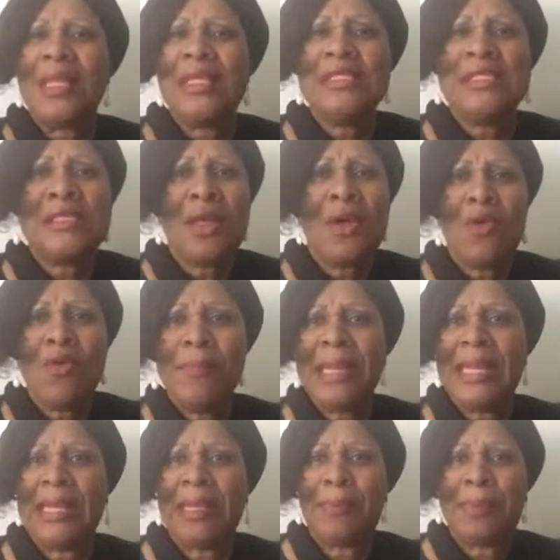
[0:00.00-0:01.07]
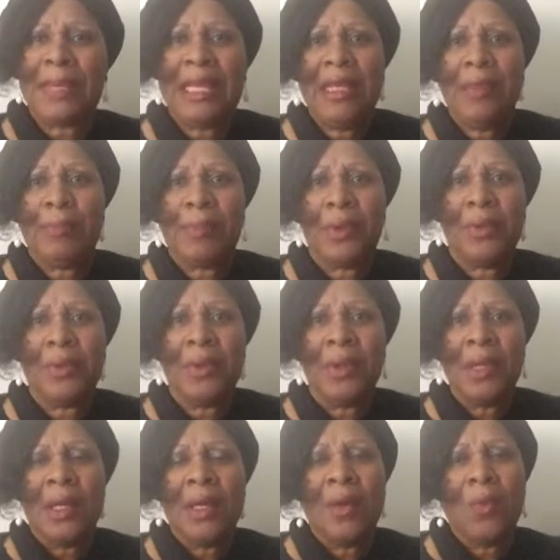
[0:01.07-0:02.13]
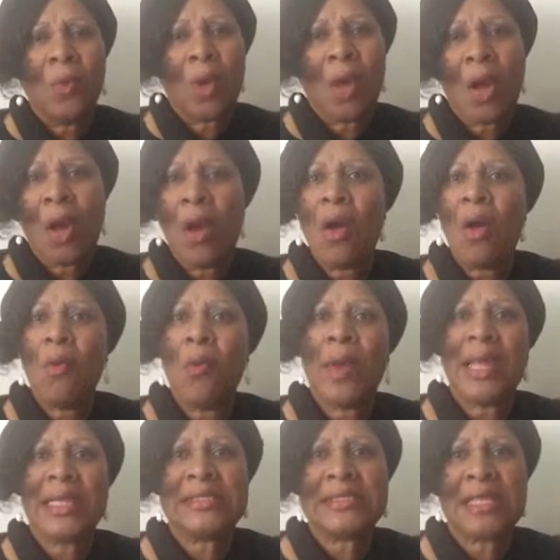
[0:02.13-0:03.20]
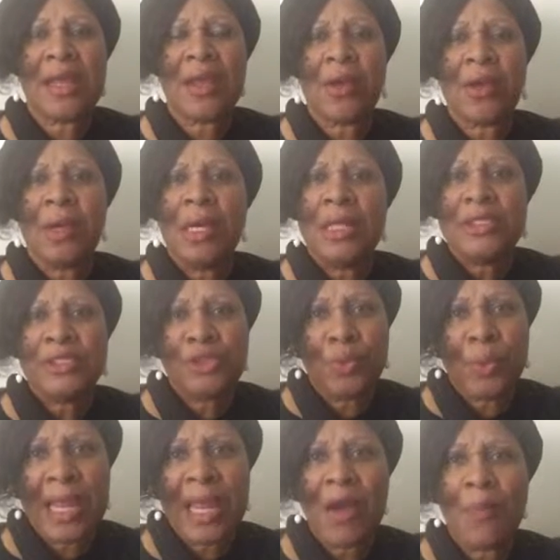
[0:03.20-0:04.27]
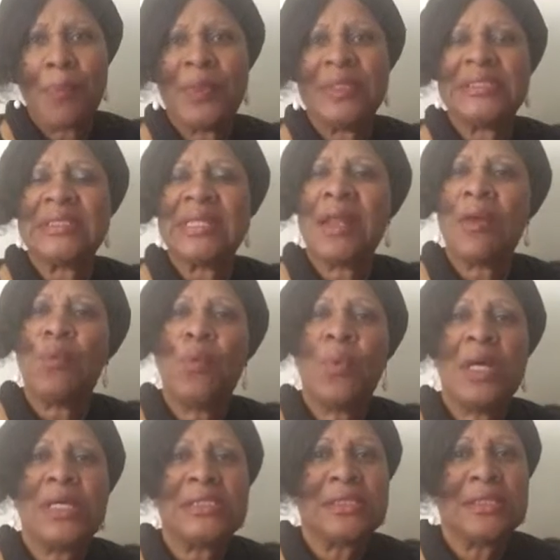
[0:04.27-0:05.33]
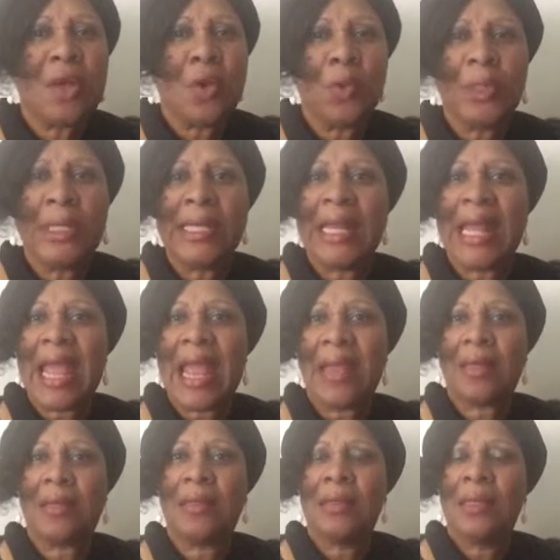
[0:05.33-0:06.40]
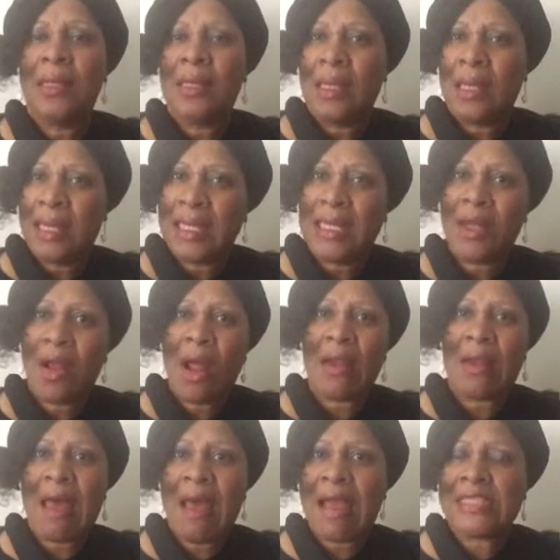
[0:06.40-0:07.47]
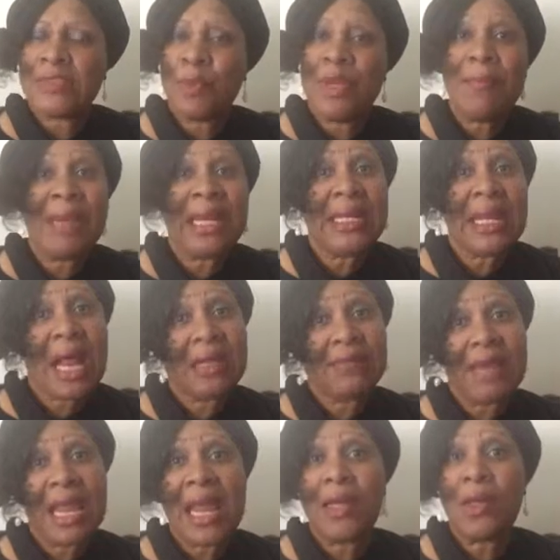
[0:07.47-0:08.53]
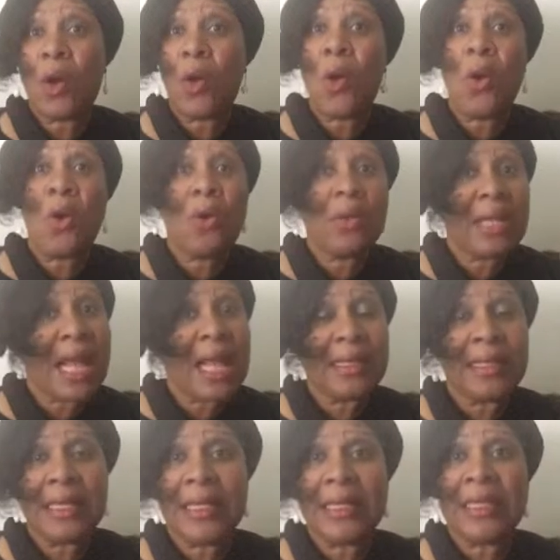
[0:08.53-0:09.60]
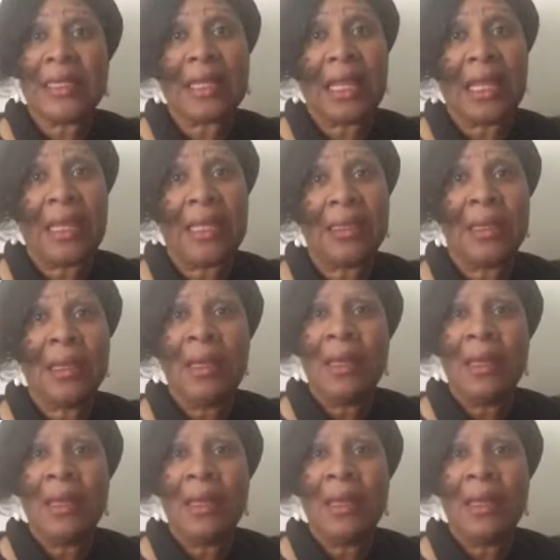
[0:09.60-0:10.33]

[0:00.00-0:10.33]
So many people were always there to help us. There was no lack in our lives. We may not have had a whole lot of anything,